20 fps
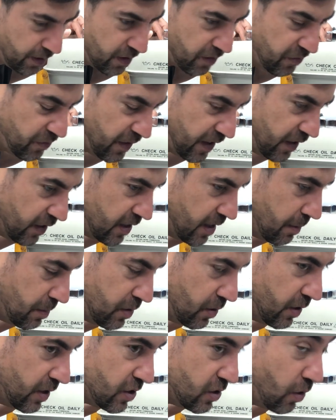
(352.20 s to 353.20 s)
with your fingertips,
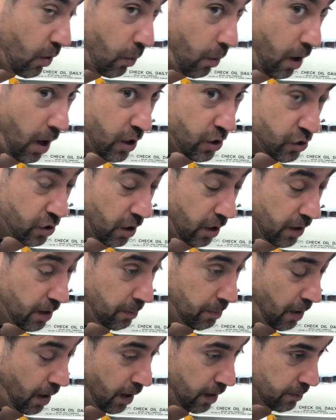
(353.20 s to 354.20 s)
there is no washer on the
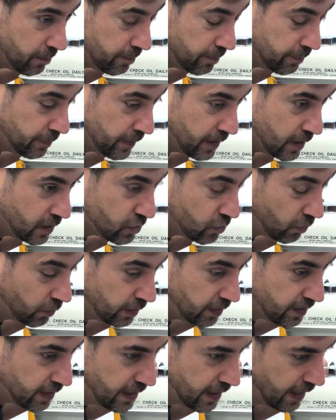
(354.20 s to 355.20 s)
bottom. It's
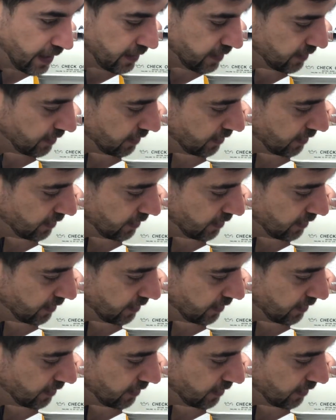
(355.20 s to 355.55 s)
only the nut.